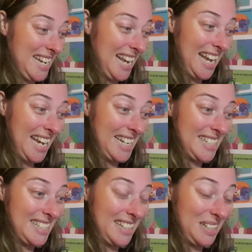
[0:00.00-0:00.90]

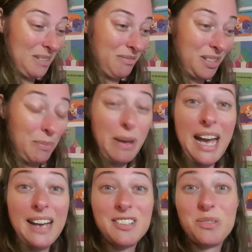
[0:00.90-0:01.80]
And for the
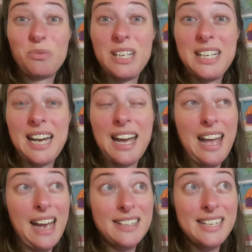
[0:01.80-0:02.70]
past week, I
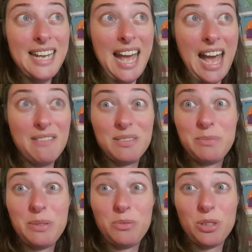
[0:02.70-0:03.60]
actually haven't
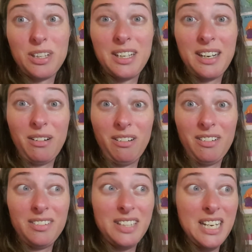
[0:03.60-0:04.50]
been working at
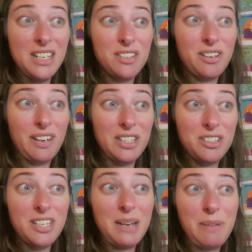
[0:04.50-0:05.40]
all. So I
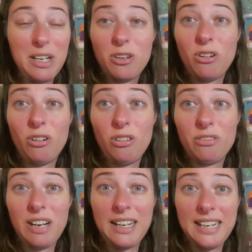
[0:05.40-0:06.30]
just had my call
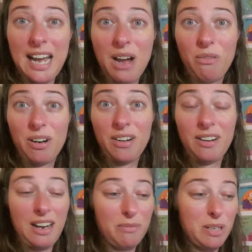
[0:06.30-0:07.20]
for like an hour
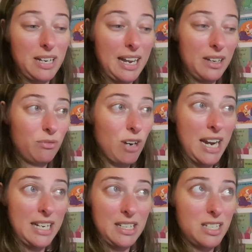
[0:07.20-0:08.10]
and I've been like
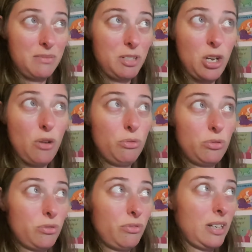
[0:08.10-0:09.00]
writing some
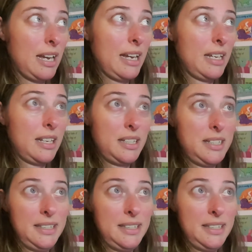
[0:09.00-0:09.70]
notes for like,